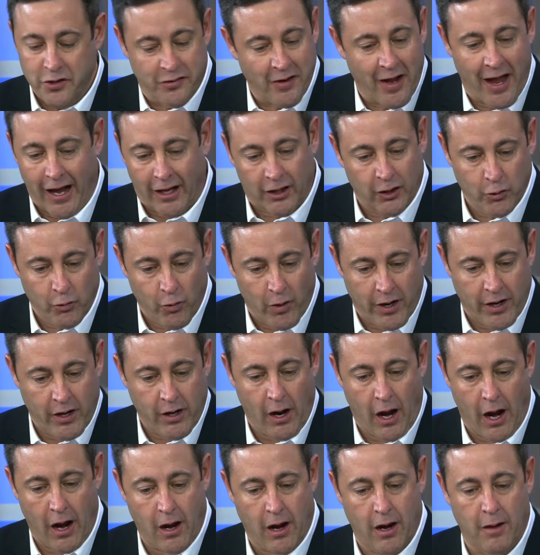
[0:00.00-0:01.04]
You're exactly
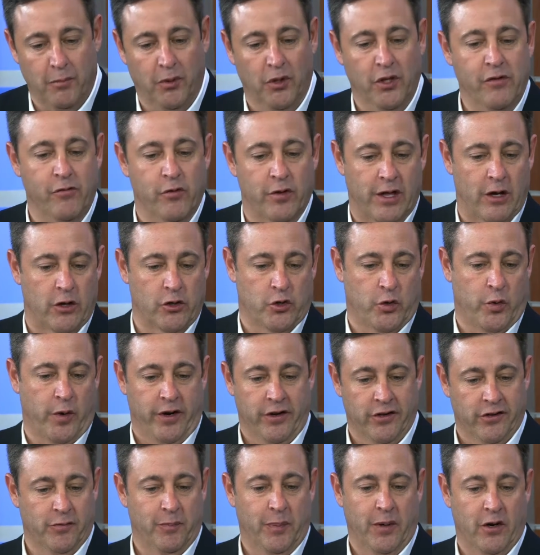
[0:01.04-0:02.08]
right. I believe without
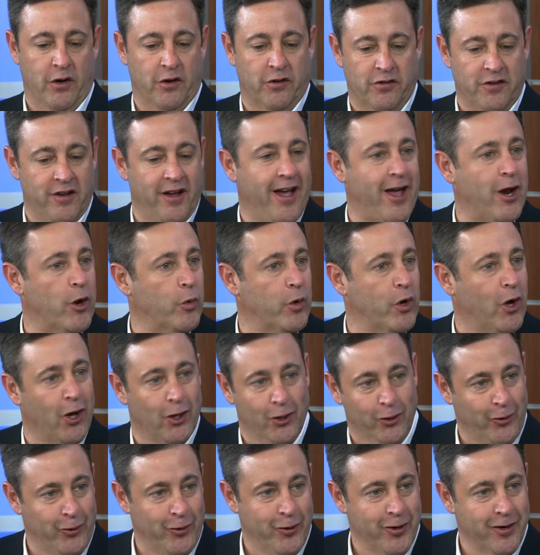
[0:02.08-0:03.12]
transparency, how do we
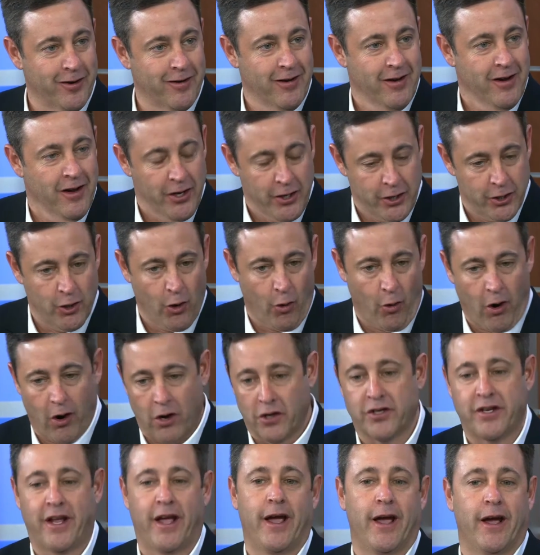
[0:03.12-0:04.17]
all learn?
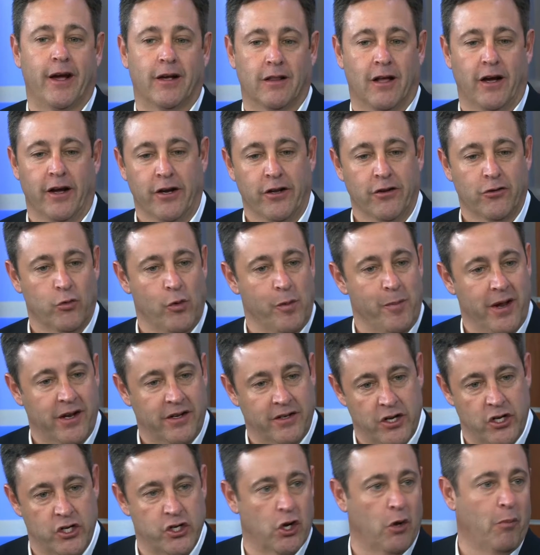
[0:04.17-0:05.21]
Our tagline is we
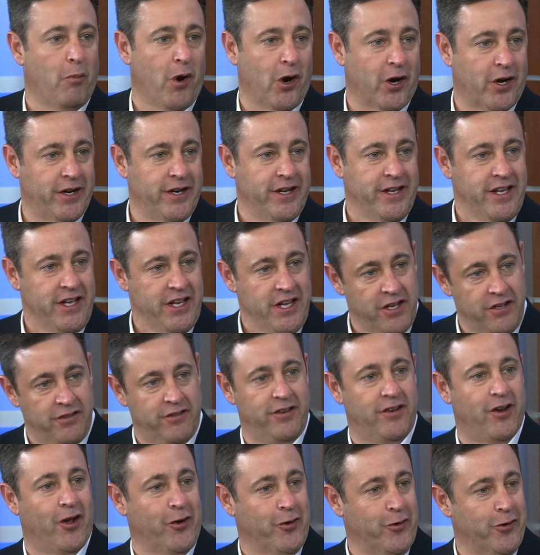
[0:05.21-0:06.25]
make digital marketing
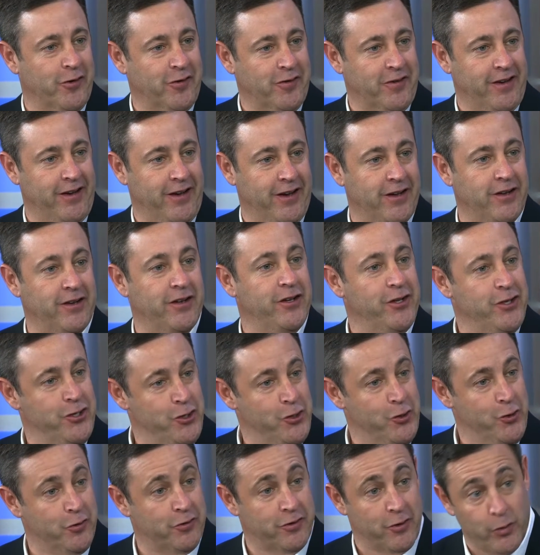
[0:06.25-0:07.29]
easy to understand
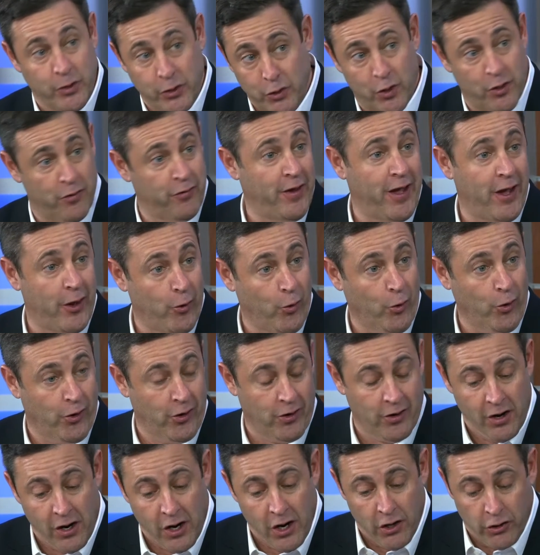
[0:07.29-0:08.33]
and use, and we do it in that
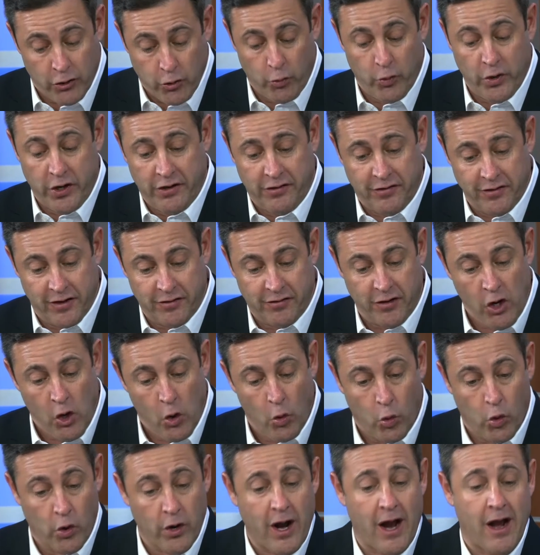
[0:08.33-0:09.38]
order. The reason is
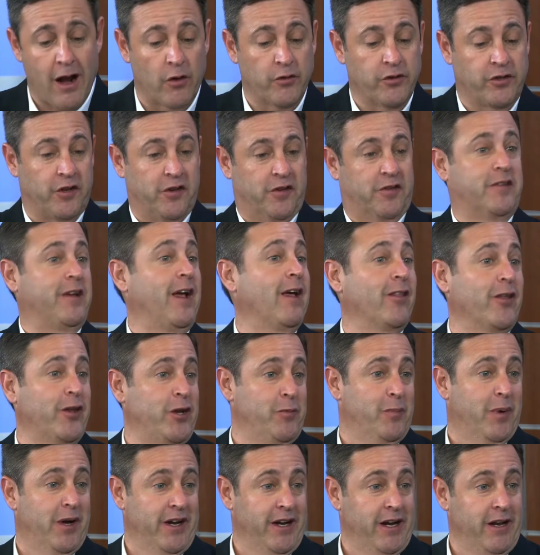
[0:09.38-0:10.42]
we're not out to
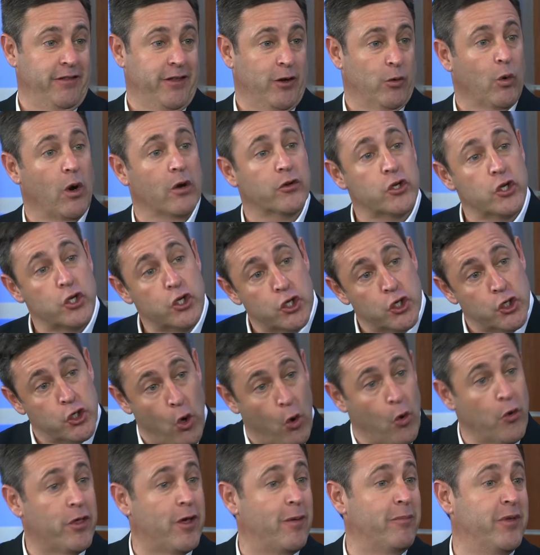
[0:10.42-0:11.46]
sell anybody anything. We're out to
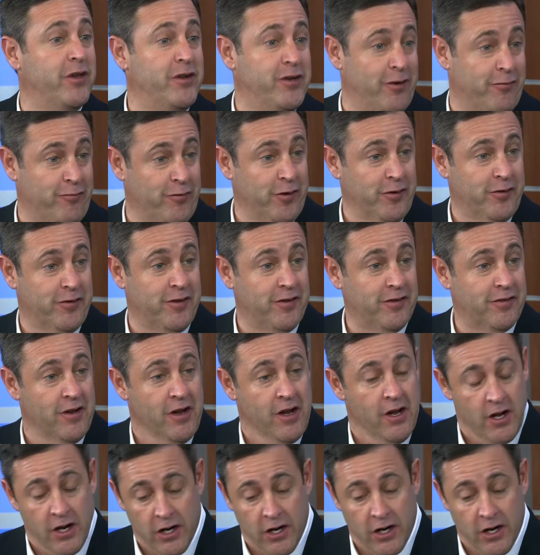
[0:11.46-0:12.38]
show them the differences.